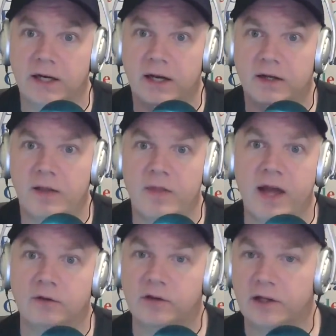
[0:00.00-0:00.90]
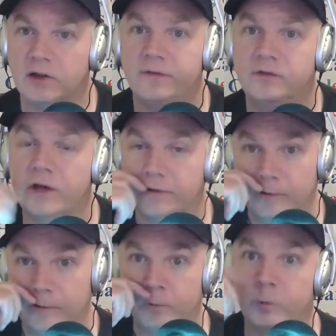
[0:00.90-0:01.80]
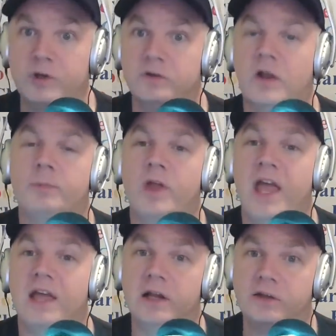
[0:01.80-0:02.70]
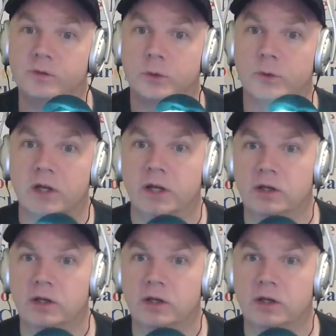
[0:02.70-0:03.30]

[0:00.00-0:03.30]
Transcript: And that is like live science. I'll just read a couple headlines real quick.